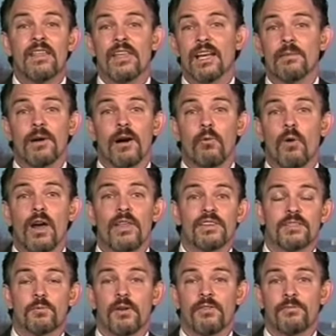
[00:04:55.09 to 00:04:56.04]
Think about why
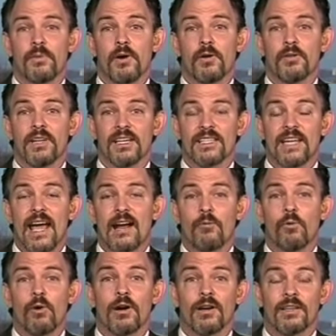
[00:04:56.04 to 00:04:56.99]
the Swift boat
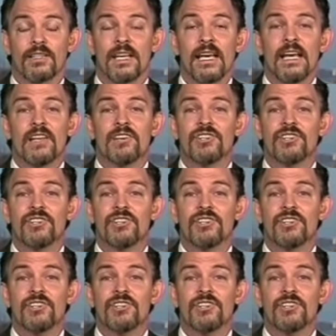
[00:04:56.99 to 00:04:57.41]
attack worked.